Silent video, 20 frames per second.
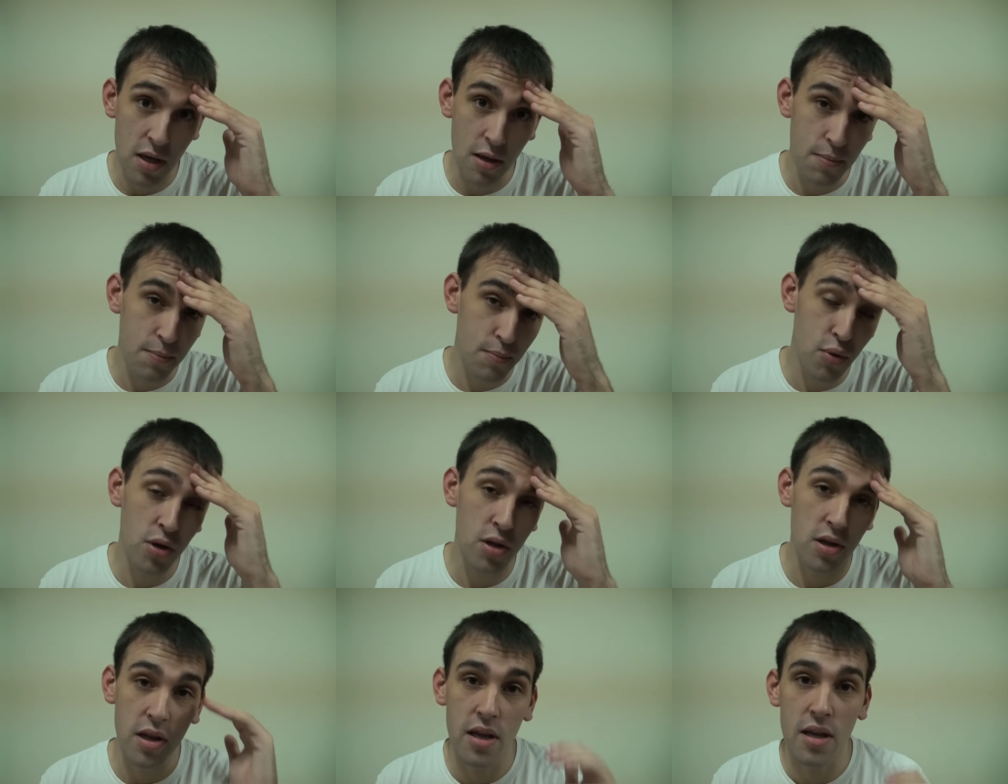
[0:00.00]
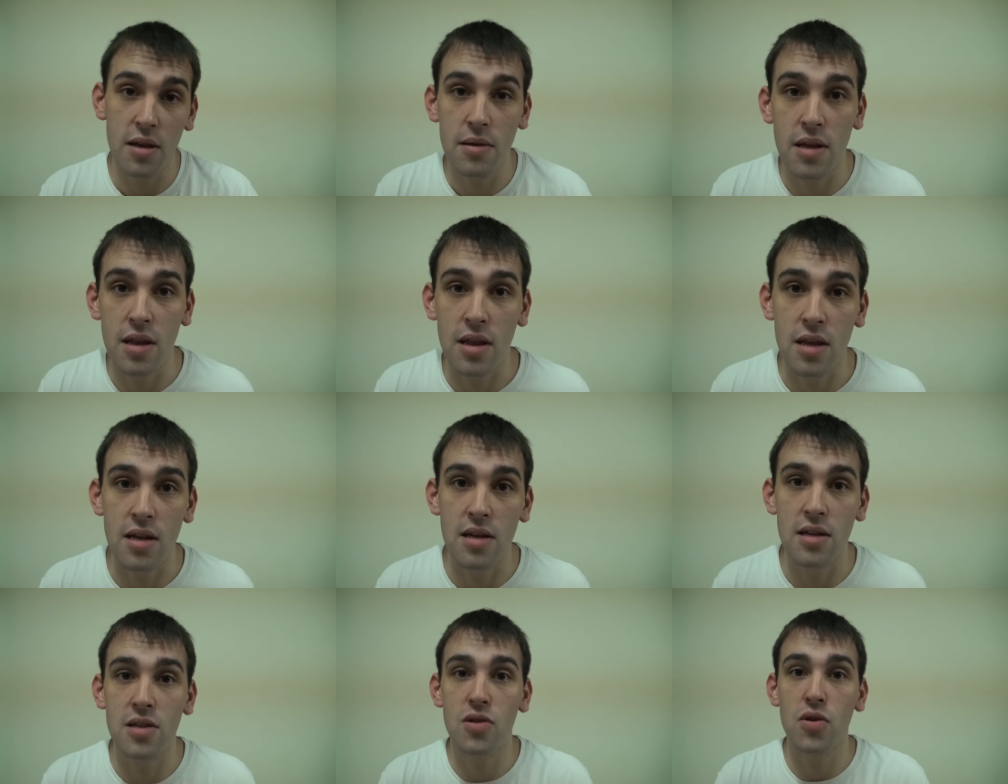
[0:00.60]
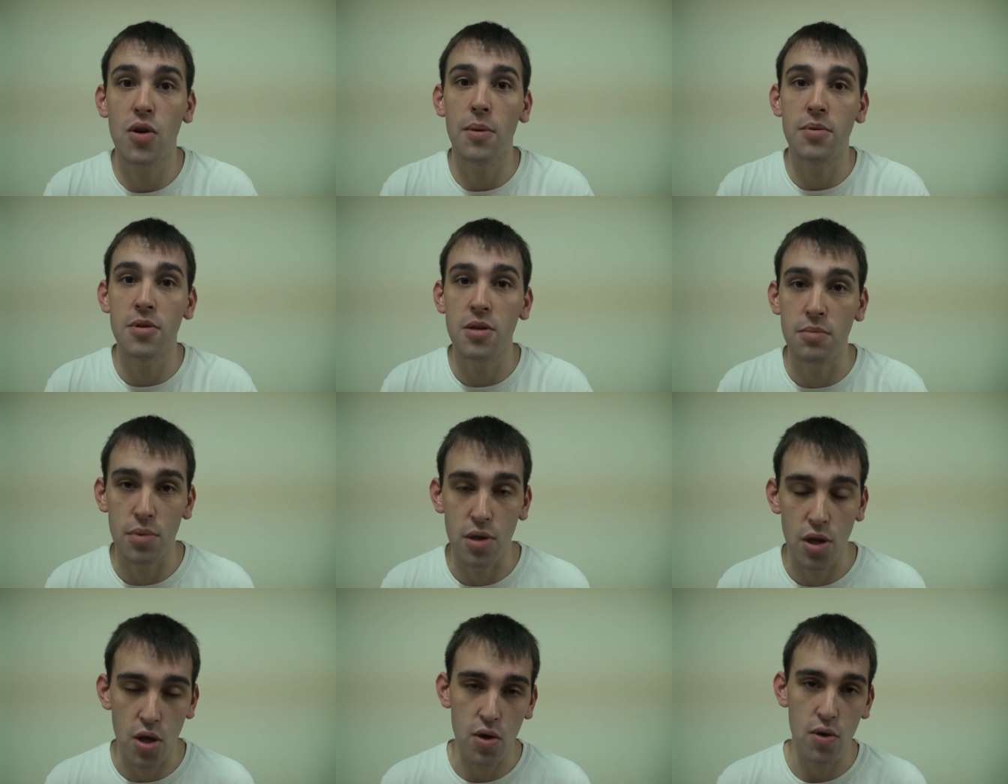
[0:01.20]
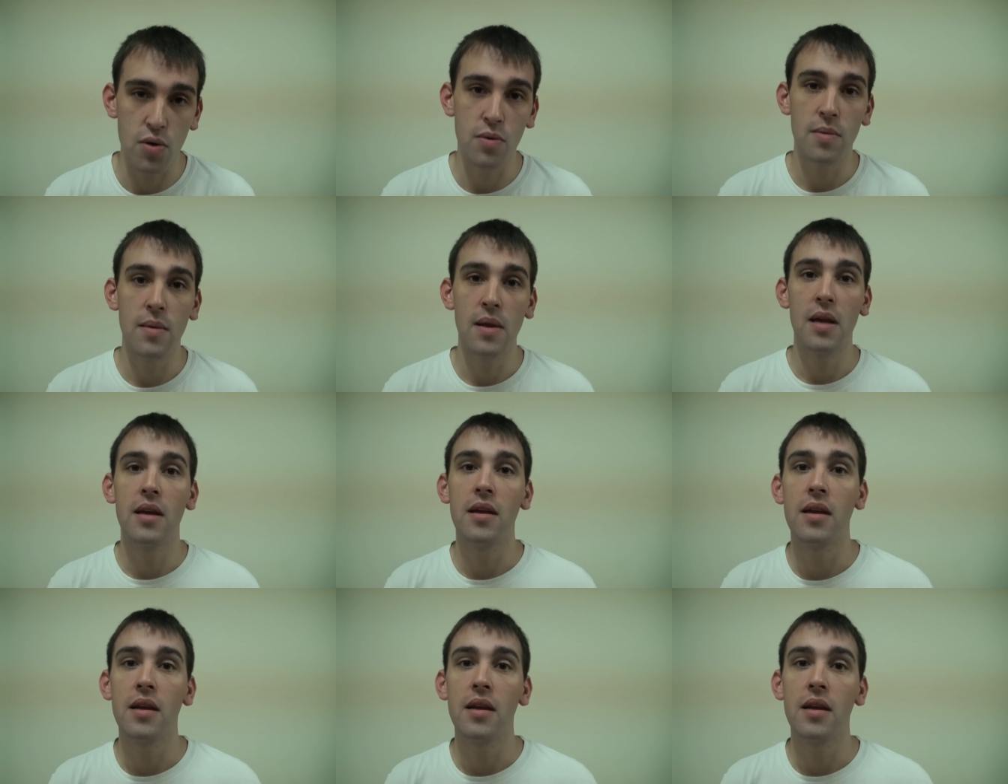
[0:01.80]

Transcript: I'll put a link in the description below,